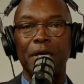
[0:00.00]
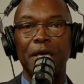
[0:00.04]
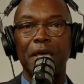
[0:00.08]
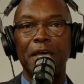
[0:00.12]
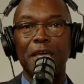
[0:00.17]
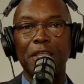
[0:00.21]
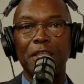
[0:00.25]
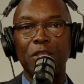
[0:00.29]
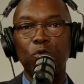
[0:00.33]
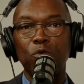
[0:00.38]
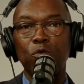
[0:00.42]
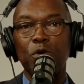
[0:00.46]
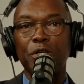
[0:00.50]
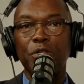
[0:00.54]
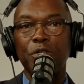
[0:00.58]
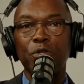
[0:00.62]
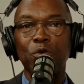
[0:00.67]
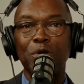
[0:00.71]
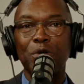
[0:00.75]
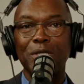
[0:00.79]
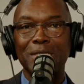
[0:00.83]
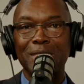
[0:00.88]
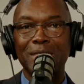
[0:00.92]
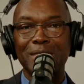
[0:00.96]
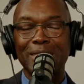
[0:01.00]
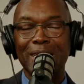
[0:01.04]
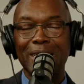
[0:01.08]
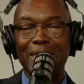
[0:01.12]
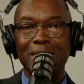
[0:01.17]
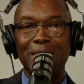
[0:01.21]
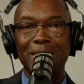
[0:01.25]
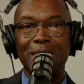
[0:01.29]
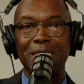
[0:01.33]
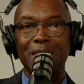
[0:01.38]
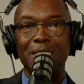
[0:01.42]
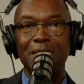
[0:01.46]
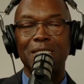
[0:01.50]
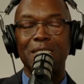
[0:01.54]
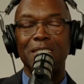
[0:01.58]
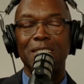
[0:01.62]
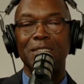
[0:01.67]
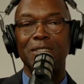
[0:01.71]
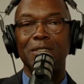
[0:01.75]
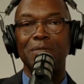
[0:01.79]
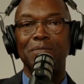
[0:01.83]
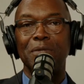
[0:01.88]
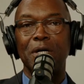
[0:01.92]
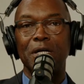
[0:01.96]
anyone who has densities in
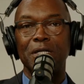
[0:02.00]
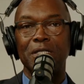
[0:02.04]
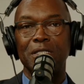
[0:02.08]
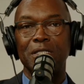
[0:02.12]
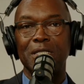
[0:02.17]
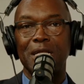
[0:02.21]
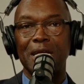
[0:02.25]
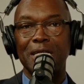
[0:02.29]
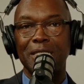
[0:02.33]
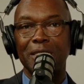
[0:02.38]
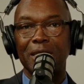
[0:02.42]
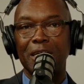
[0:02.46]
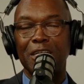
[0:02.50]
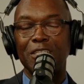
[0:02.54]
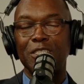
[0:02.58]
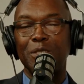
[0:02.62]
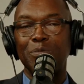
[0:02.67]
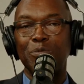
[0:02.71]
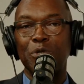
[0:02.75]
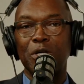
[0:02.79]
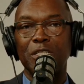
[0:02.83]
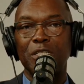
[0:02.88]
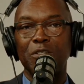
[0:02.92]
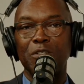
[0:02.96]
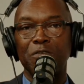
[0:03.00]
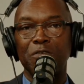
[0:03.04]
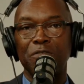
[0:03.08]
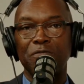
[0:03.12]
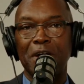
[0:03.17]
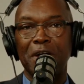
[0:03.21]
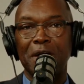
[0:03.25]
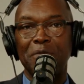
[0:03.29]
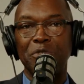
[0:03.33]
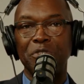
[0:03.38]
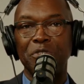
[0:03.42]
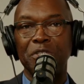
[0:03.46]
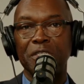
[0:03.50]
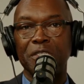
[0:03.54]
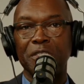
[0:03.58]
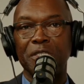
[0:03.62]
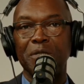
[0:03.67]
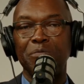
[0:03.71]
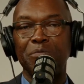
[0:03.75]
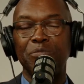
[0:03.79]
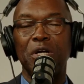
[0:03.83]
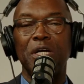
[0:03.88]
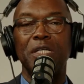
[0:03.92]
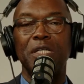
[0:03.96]
their bodies like dense breasts or
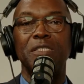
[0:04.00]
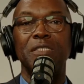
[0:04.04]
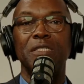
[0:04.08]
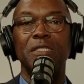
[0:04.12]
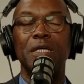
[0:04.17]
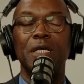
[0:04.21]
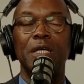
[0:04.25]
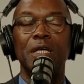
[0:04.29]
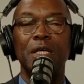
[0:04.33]
fibrocystic breasts,